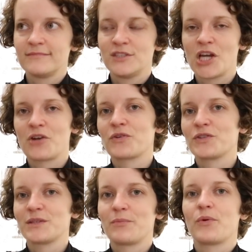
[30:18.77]
general
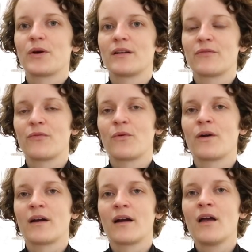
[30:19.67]
support
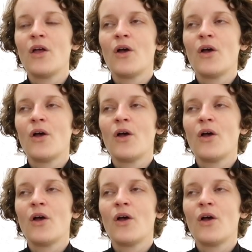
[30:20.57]
for